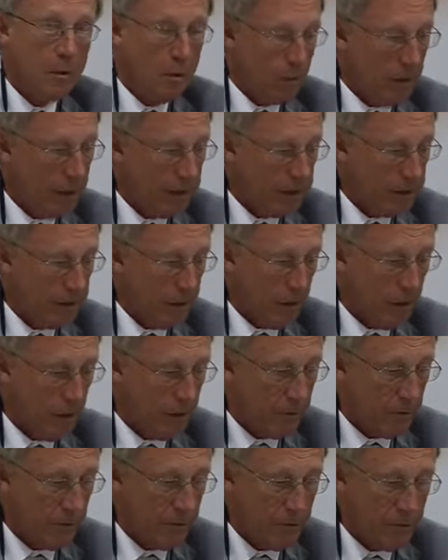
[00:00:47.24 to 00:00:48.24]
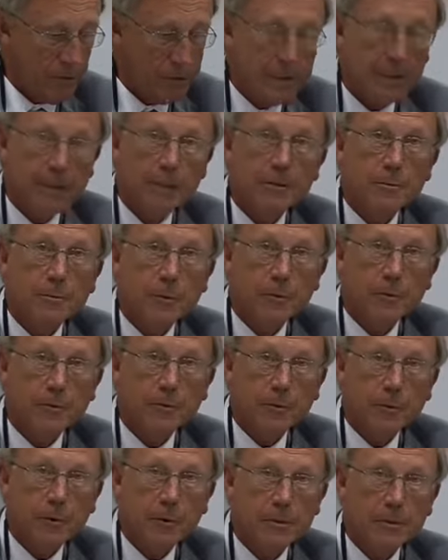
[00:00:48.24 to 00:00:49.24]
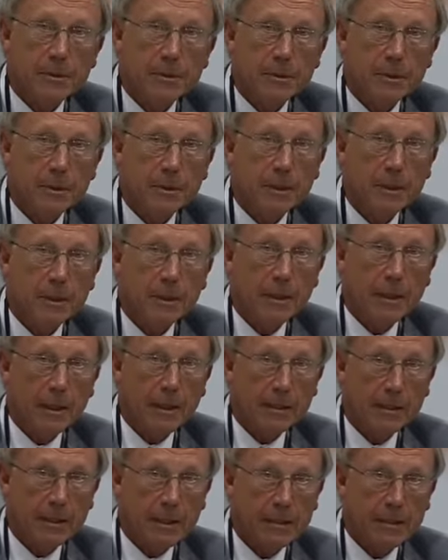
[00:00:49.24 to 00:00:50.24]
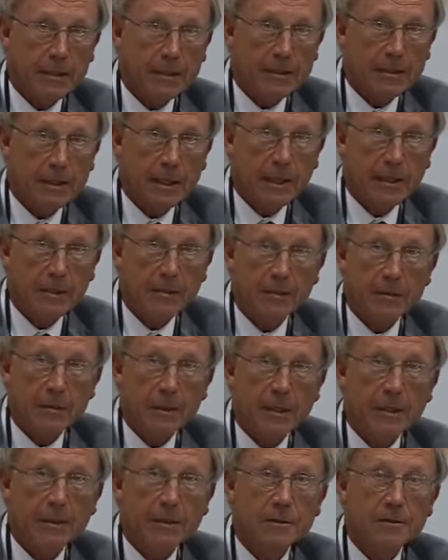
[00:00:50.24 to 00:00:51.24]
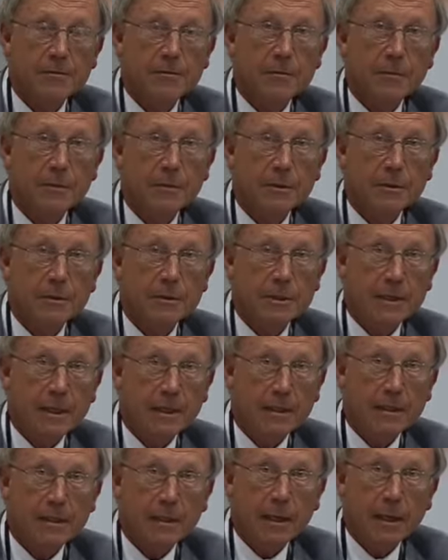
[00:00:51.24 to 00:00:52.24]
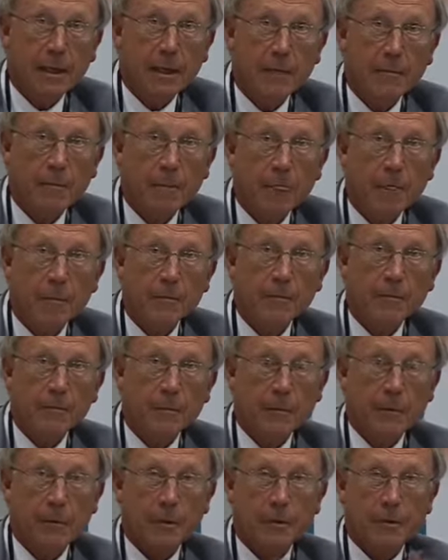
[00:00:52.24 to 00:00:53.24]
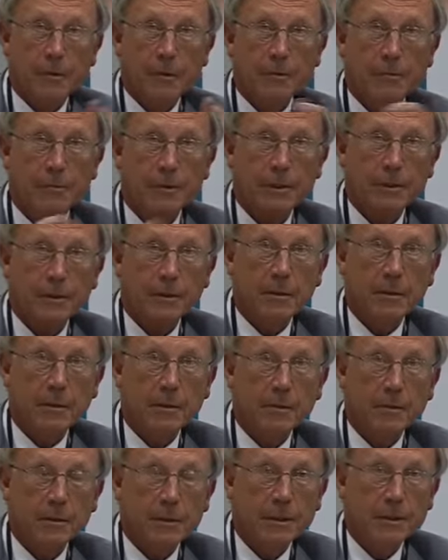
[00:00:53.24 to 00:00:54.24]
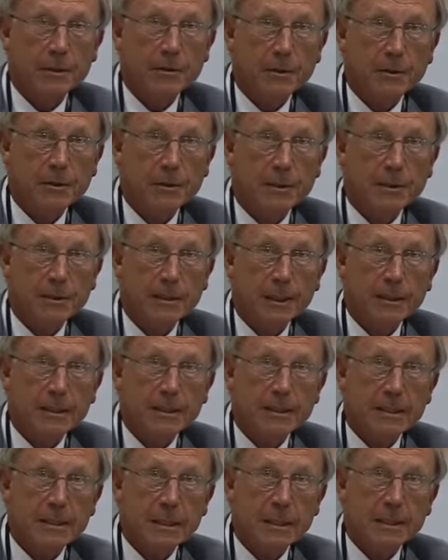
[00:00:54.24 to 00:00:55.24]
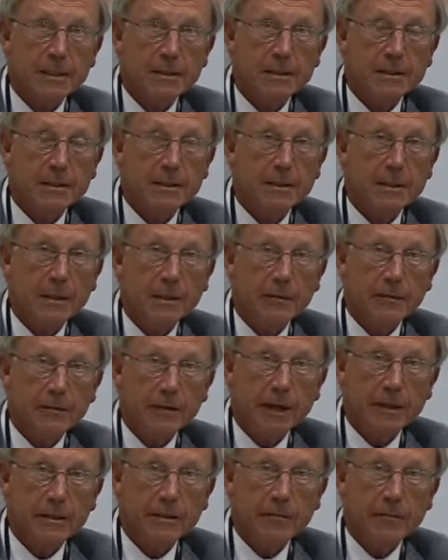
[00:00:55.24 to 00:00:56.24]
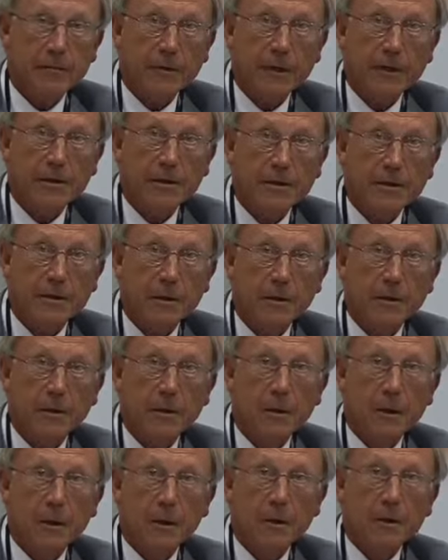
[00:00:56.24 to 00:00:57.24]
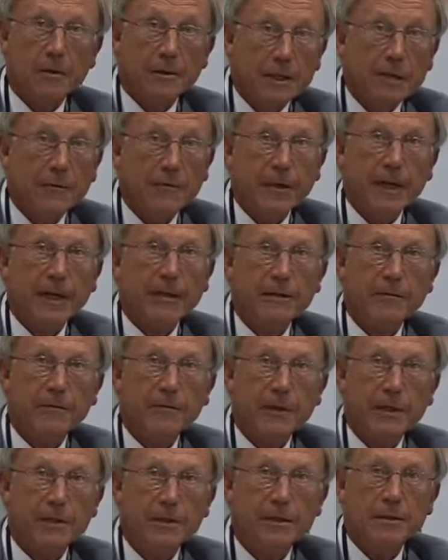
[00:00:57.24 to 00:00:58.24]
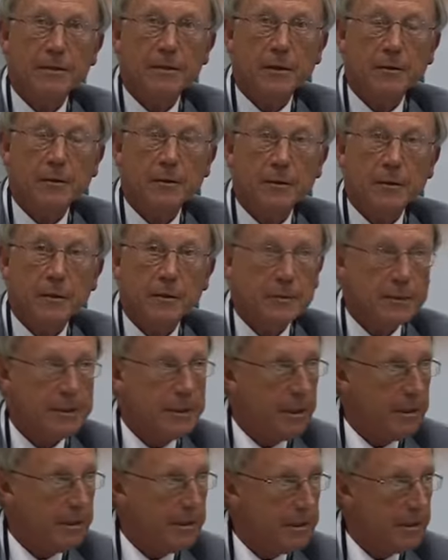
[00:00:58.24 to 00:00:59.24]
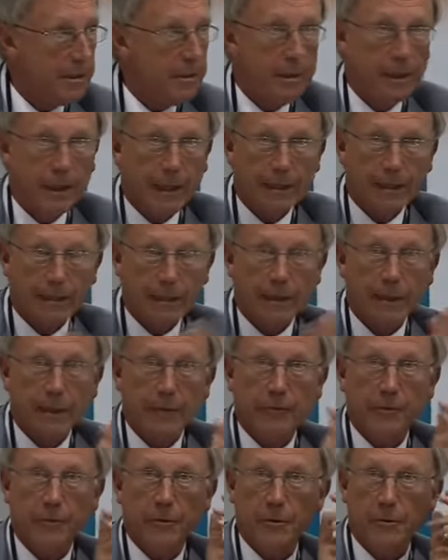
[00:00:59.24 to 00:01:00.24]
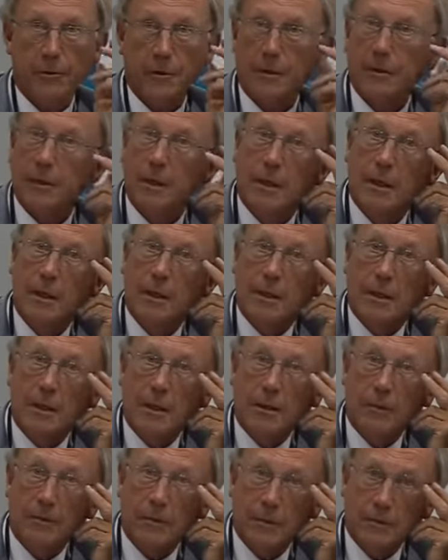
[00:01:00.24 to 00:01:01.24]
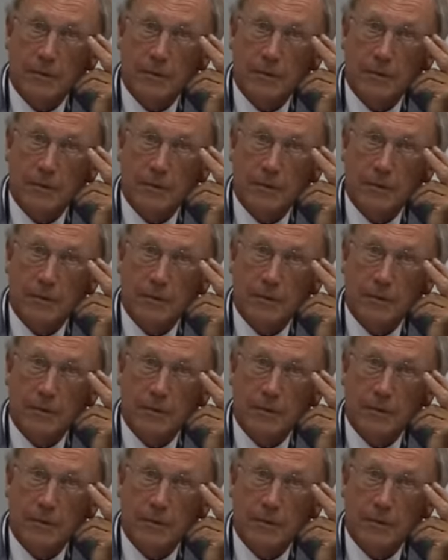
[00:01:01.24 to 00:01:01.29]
Watch how the first lens performs and then decide on the lens for the second eye. We've seen, we discussed the Technis lens, it's a refractive lens now, a diffractive lens, now it comes as an acrylic version, and we